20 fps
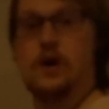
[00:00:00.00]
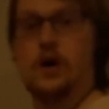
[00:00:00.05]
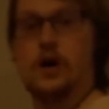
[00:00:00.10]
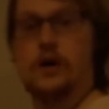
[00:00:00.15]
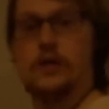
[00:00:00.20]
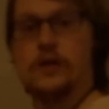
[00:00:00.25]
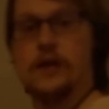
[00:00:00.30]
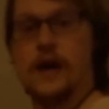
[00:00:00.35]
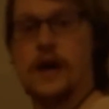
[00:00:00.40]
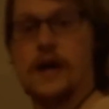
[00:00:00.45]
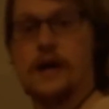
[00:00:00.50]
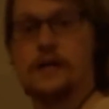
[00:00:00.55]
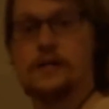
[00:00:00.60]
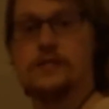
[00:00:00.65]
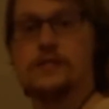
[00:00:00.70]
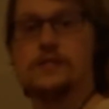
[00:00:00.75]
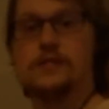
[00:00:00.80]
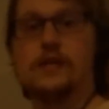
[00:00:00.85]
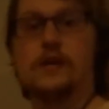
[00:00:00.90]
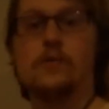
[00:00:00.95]
on the
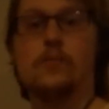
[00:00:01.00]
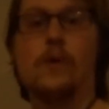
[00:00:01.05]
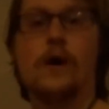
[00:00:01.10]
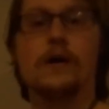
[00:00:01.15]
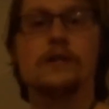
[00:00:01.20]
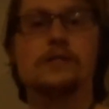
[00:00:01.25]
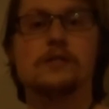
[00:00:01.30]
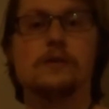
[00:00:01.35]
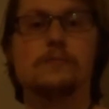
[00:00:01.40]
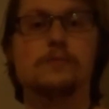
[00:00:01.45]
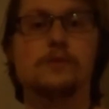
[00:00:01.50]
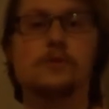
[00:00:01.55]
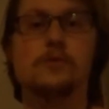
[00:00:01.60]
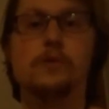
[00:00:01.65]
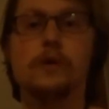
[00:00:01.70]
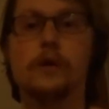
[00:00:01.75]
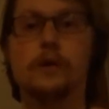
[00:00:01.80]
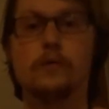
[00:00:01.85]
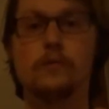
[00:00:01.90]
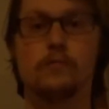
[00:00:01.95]
x, it winds up
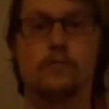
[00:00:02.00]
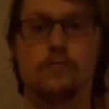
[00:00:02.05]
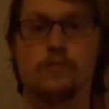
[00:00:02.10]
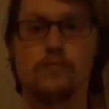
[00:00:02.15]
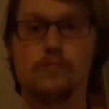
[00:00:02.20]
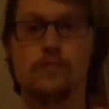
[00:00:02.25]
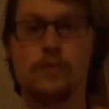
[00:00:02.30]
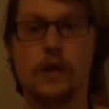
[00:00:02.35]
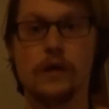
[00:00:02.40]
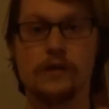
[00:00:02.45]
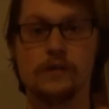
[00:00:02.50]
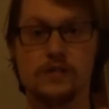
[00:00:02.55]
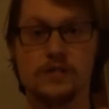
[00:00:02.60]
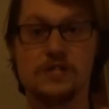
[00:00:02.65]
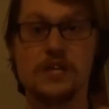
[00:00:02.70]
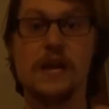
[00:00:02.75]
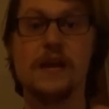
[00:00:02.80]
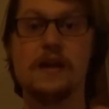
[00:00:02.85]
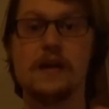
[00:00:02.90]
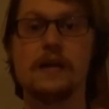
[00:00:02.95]
doing, like,
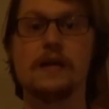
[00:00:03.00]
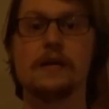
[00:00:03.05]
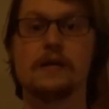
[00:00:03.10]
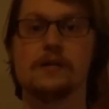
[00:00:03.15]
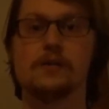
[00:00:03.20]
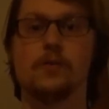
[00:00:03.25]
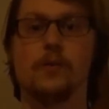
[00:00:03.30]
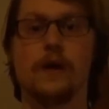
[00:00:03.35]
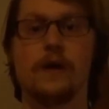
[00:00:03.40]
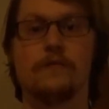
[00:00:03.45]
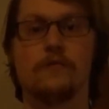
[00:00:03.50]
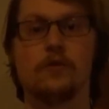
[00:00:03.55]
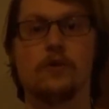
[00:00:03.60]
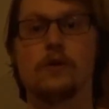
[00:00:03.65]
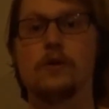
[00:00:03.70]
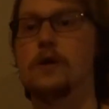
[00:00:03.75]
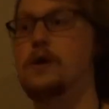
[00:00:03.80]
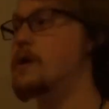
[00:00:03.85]
sending it to whatever,